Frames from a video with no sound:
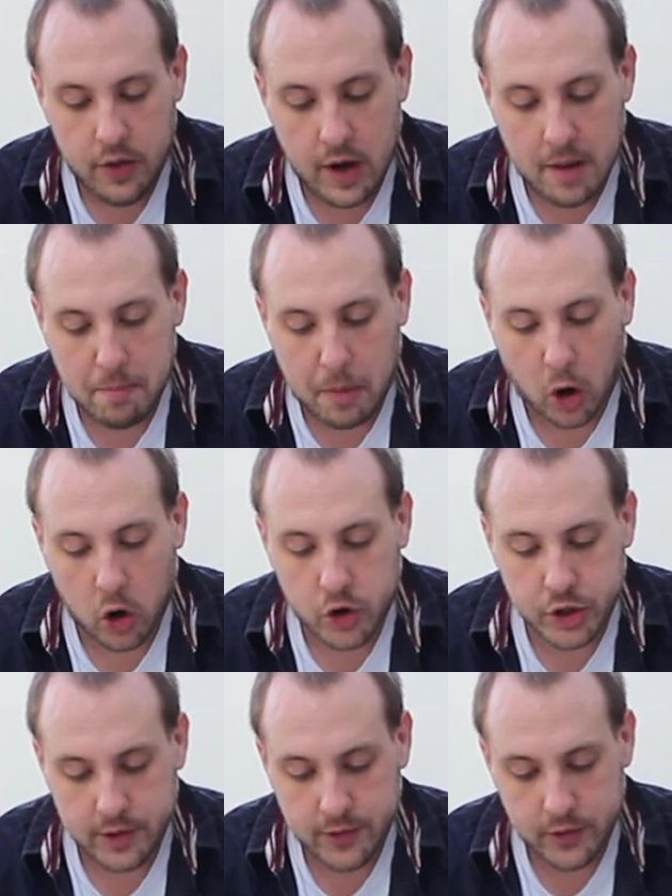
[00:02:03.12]
the
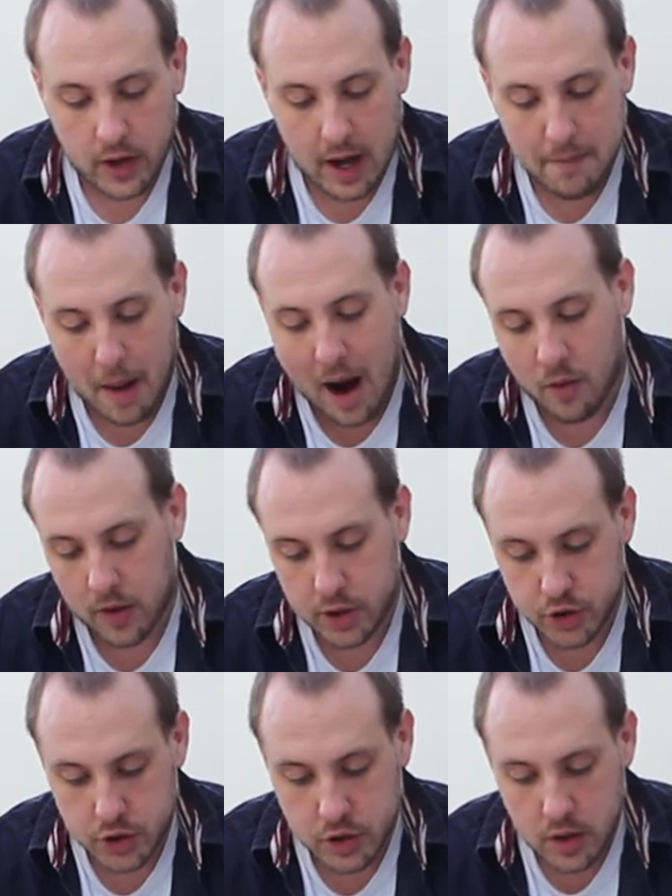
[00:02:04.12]
purchase a
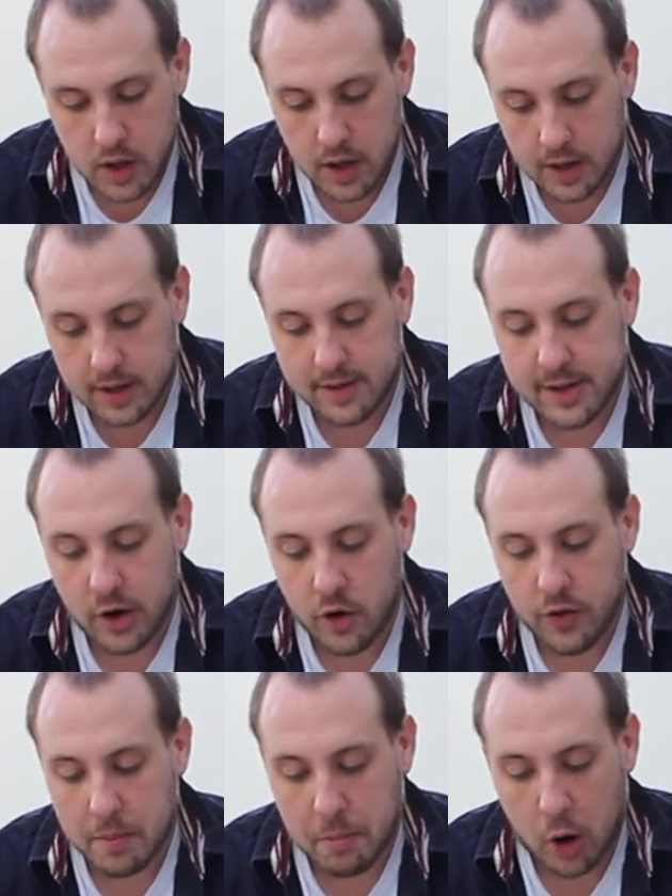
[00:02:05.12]
marriage.
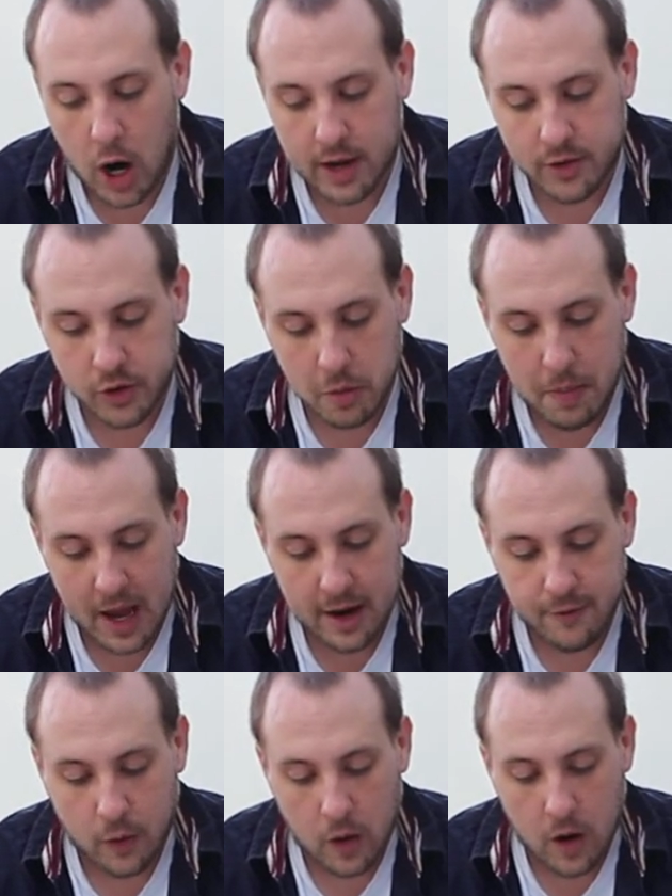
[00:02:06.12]
Consider the price you
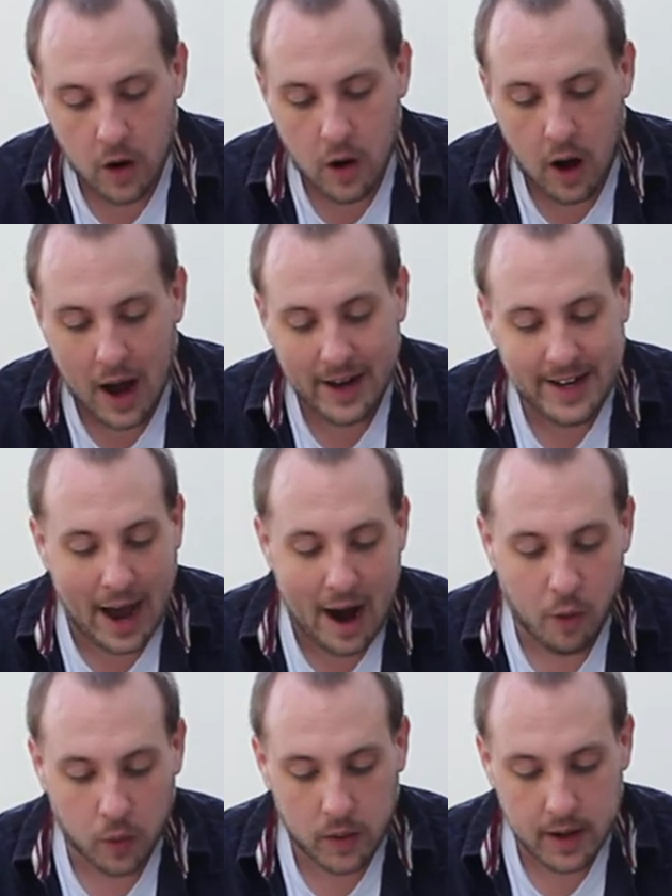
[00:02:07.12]
paid for her, a
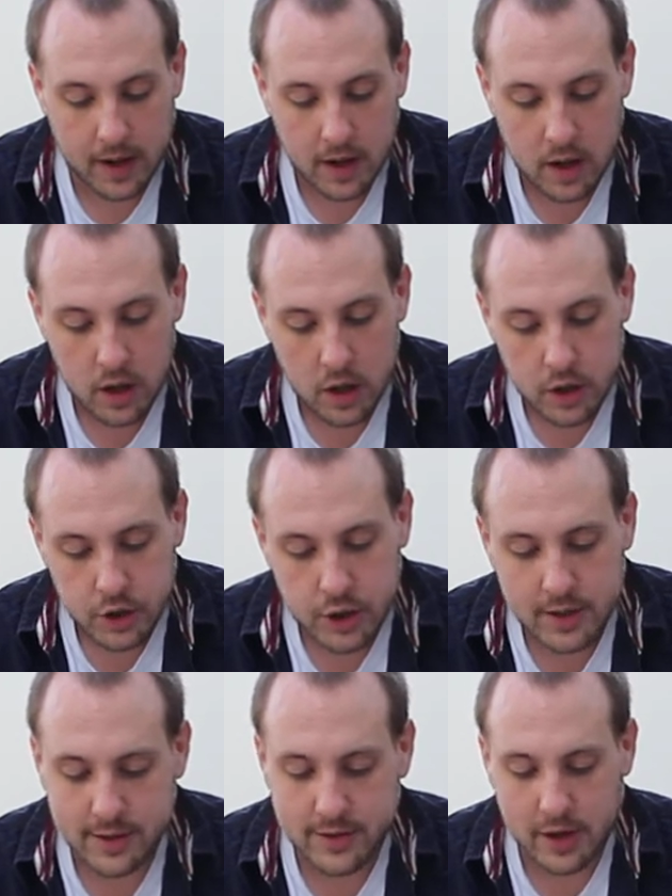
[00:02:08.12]
dowry.
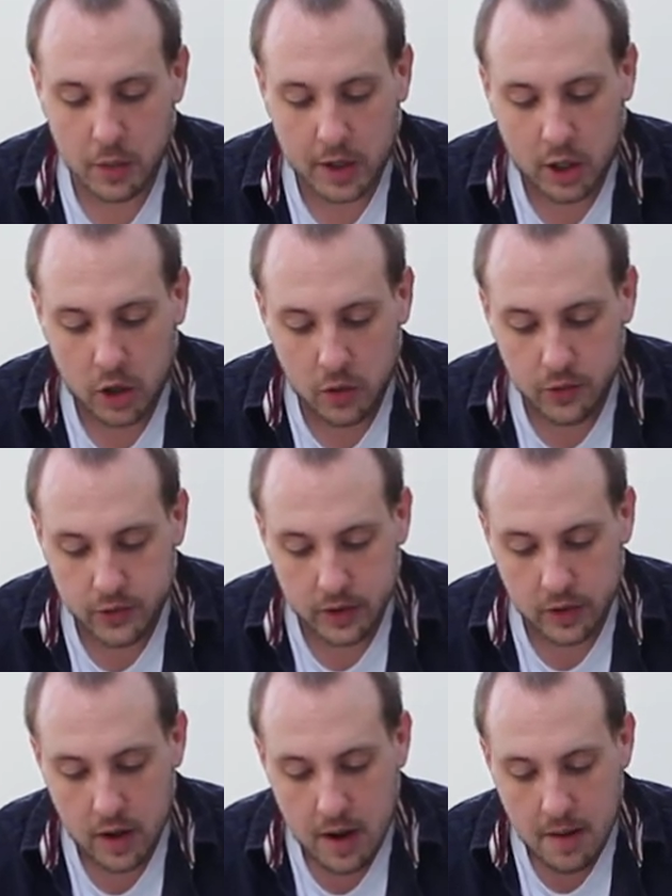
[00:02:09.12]
She is a
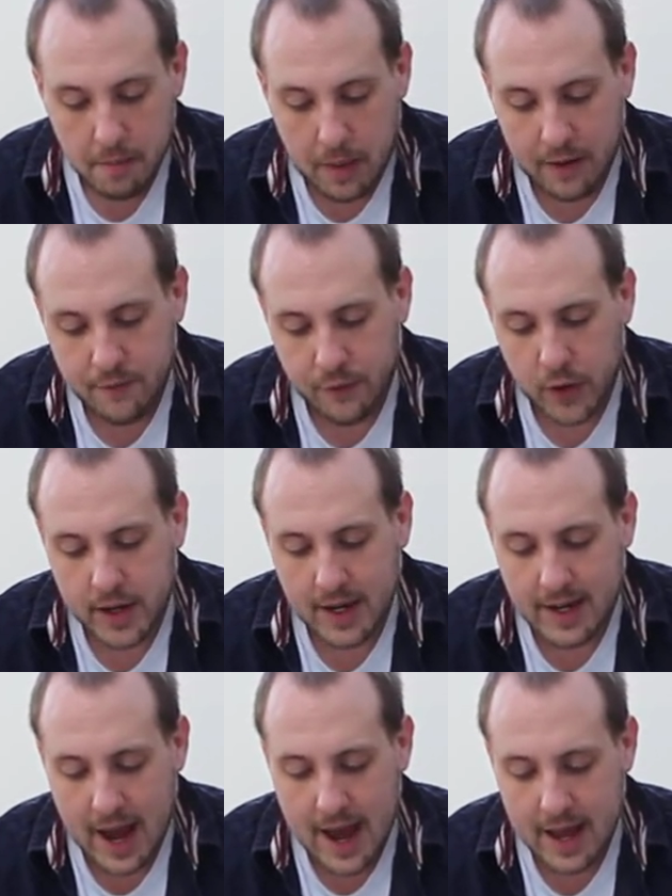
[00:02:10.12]
Syracusan, but for
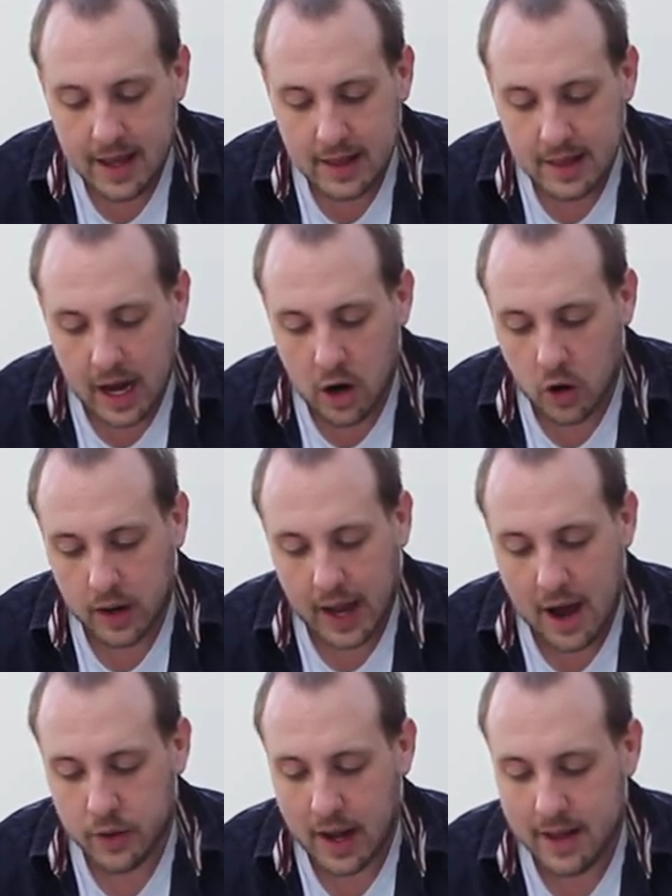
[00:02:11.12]
today let her
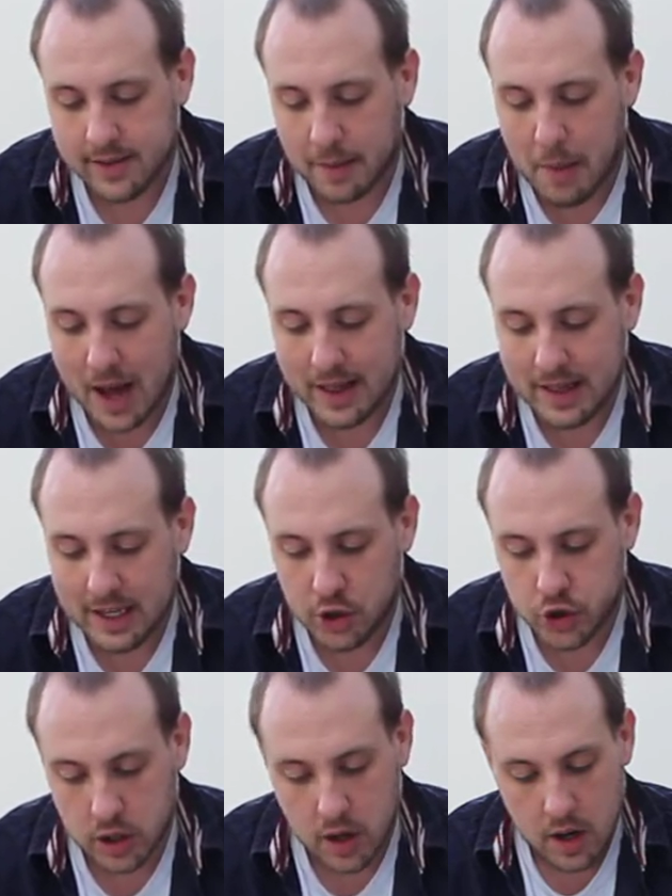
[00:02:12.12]
count as a
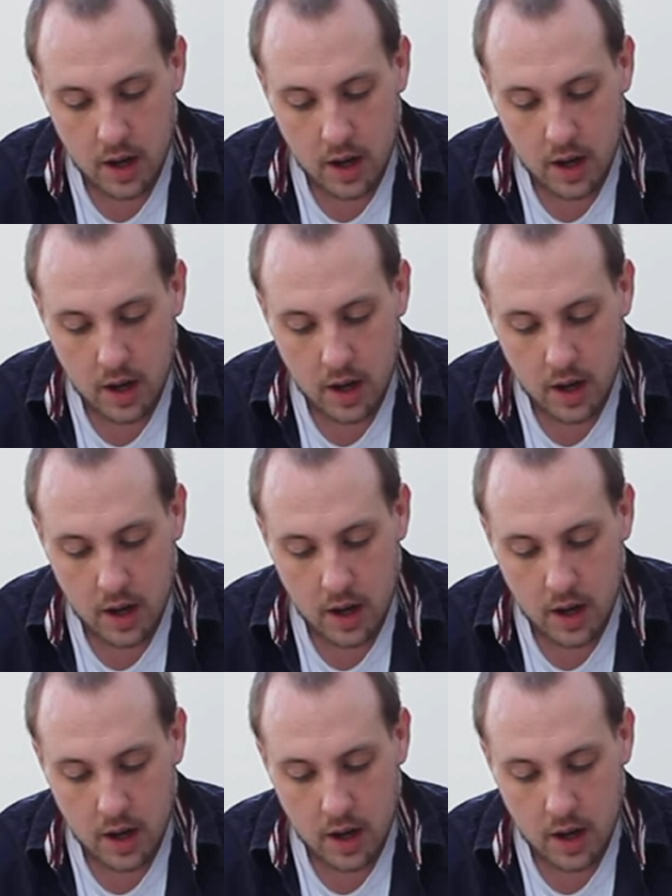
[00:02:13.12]
Milesian.